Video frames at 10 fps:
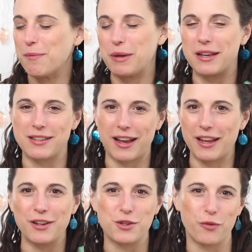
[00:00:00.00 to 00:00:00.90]
because
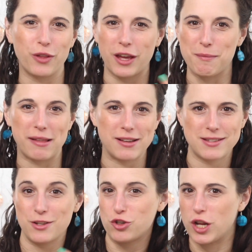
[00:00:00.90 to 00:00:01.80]
I do feel like my
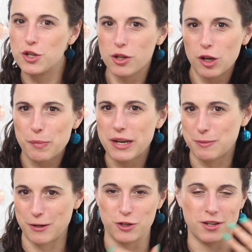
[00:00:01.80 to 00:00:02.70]
list has changed a little bit,
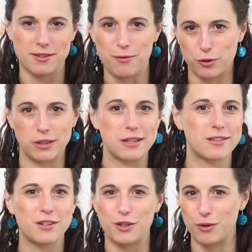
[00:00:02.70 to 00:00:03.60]
especially because they've
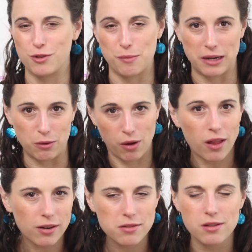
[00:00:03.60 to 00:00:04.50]
released, you know, so many new
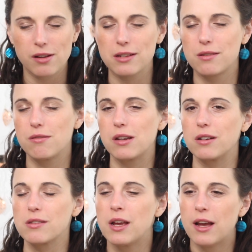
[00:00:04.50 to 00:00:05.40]
colors in the last 2
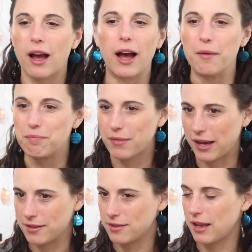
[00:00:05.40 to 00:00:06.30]
years,
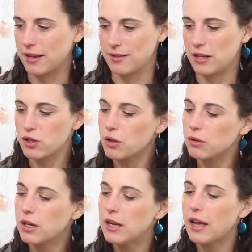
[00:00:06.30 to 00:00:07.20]
as they do.